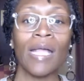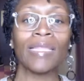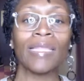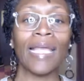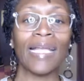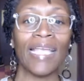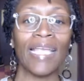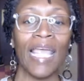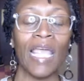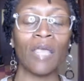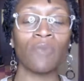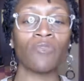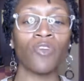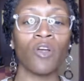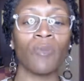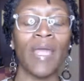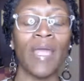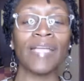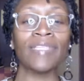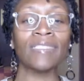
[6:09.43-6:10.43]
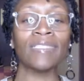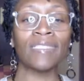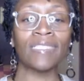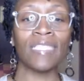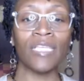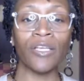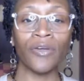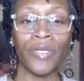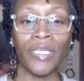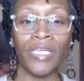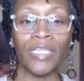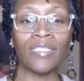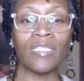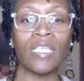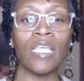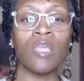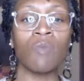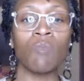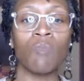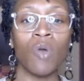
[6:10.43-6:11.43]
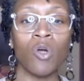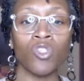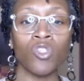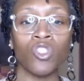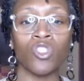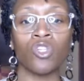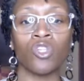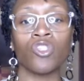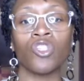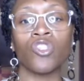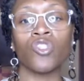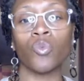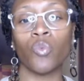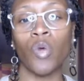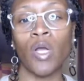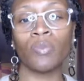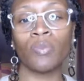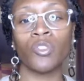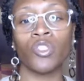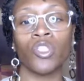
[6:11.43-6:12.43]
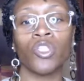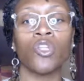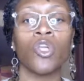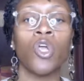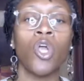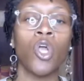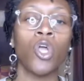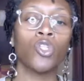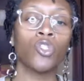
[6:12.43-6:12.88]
that came from a serious emotional disruption